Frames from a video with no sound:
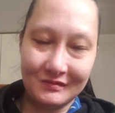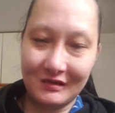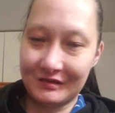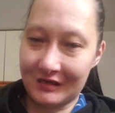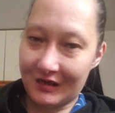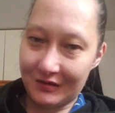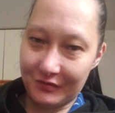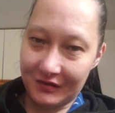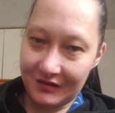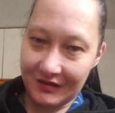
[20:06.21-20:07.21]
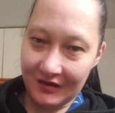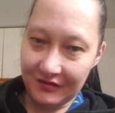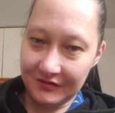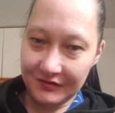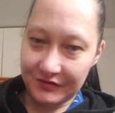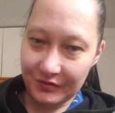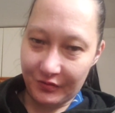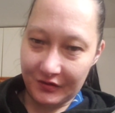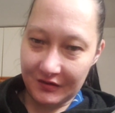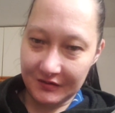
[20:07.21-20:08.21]
it's kind of weird how YouTube
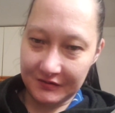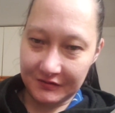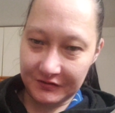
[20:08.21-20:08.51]
works.